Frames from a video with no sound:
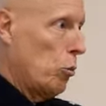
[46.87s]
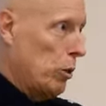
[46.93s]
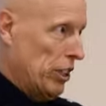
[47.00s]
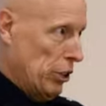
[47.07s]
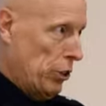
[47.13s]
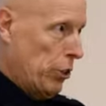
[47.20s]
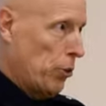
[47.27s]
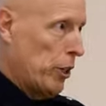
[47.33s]
But
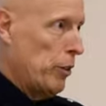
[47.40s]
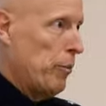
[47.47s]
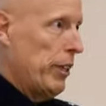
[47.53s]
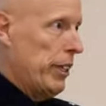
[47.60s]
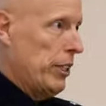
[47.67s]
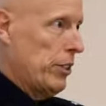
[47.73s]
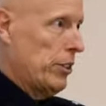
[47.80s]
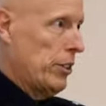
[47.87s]
it's 30
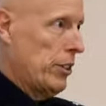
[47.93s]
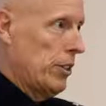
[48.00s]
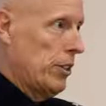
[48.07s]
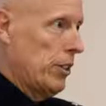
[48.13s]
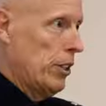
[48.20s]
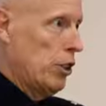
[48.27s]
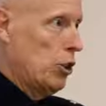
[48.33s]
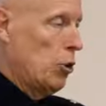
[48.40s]
minutes
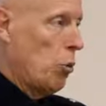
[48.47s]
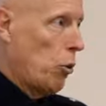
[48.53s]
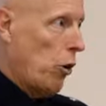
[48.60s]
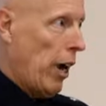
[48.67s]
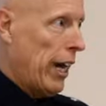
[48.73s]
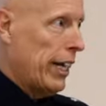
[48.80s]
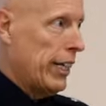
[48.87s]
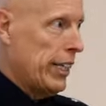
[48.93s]
to where
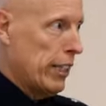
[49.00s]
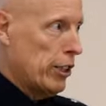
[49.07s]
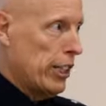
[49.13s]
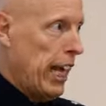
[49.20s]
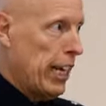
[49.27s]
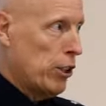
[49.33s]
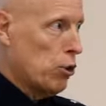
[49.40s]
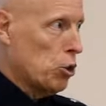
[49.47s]
I can
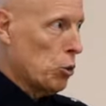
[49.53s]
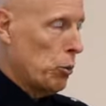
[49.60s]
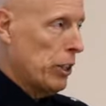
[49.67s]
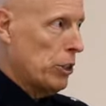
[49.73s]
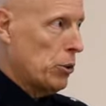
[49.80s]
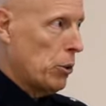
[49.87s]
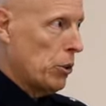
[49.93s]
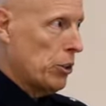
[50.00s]
take those
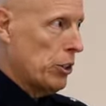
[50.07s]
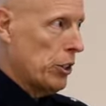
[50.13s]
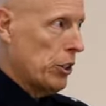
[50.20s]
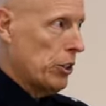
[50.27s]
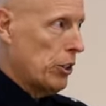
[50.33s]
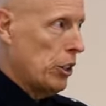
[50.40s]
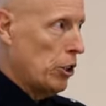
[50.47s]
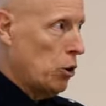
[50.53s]

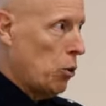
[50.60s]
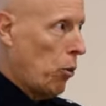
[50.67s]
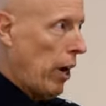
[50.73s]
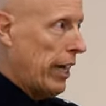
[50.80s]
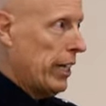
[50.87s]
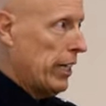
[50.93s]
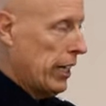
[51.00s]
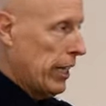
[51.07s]
resources, to where
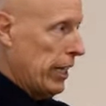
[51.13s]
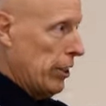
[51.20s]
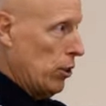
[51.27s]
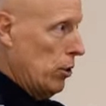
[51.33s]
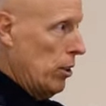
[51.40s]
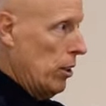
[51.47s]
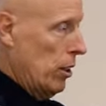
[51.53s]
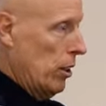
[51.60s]
I can get
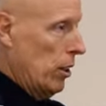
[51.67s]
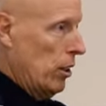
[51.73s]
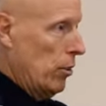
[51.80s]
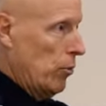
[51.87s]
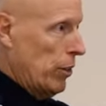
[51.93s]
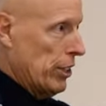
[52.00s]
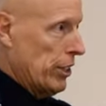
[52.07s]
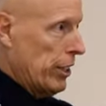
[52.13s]

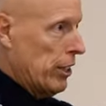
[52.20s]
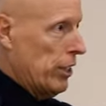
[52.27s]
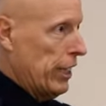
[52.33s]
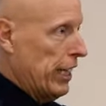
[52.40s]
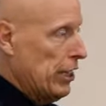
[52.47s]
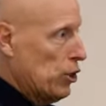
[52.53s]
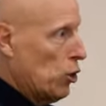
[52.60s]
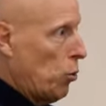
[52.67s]

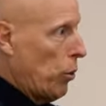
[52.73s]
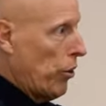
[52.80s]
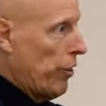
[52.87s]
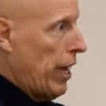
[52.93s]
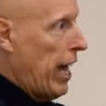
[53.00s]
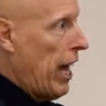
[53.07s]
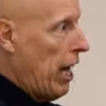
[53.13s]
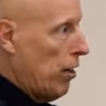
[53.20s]
facilities to where
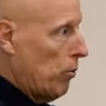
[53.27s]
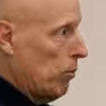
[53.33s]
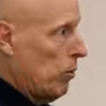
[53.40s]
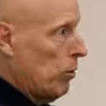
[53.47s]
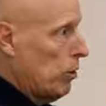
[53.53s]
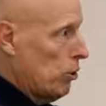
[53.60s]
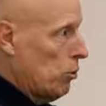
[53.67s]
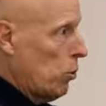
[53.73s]
they have
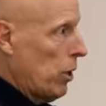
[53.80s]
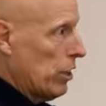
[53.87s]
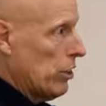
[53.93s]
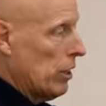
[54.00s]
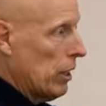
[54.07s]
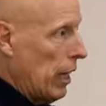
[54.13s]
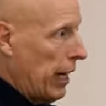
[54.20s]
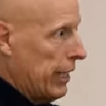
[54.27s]
trucks
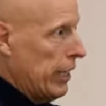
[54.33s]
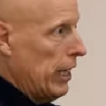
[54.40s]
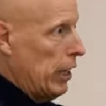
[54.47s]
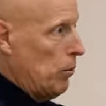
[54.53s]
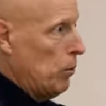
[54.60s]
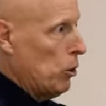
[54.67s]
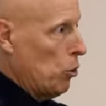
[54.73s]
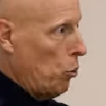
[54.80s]
lined
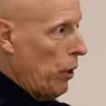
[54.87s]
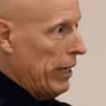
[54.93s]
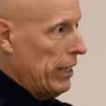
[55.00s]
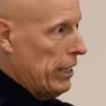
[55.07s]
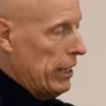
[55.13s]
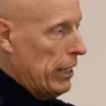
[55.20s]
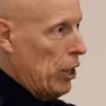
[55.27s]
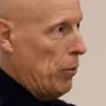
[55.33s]
up
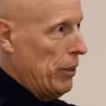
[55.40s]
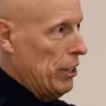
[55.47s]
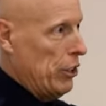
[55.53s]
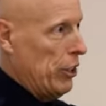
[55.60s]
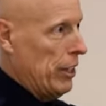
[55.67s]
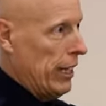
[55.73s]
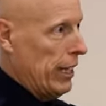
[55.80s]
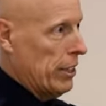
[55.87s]
waiting to come into
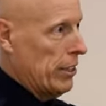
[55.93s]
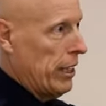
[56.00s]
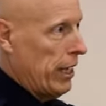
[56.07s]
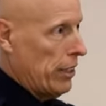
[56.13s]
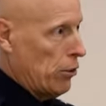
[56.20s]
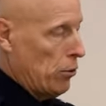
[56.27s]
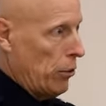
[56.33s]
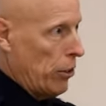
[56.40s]
the United
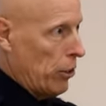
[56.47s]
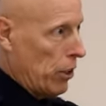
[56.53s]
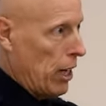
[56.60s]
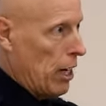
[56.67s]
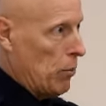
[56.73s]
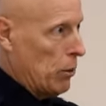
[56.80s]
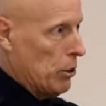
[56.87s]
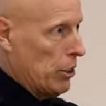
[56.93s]
States for their
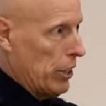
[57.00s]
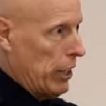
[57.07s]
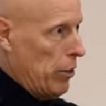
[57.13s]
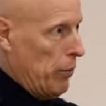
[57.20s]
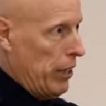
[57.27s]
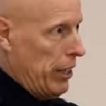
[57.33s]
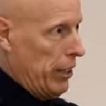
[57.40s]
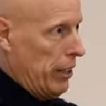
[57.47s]
commerce to
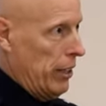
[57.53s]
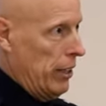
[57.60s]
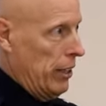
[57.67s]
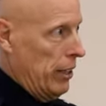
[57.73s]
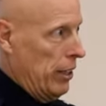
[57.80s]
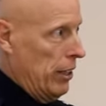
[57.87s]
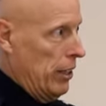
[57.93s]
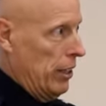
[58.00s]
come in,
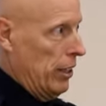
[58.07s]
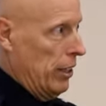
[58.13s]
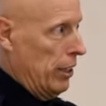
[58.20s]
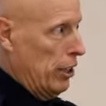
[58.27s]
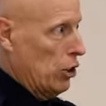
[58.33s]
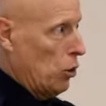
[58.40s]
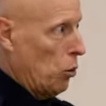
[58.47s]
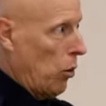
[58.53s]

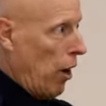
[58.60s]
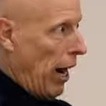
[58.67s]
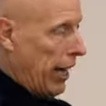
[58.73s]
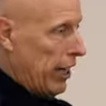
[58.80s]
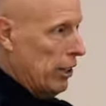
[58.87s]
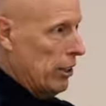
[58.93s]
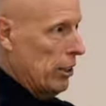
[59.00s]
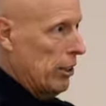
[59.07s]
to where I
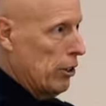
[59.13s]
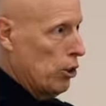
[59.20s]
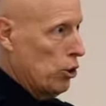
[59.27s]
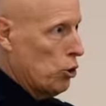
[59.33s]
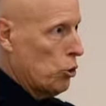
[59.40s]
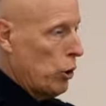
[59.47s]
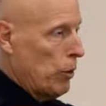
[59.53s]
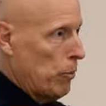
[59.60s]
can
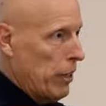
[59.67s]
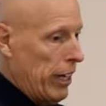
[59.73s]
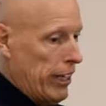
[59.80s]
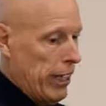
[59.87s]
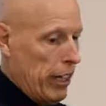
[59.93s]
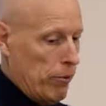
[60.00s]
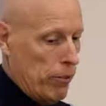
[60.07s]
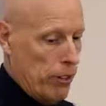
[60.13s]
streamline
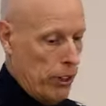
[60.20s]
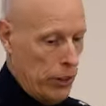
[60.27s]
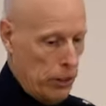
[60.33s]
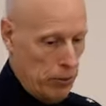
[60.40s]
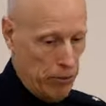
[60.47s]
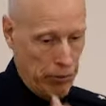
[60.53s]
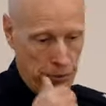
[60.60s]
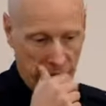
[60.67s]
that flow.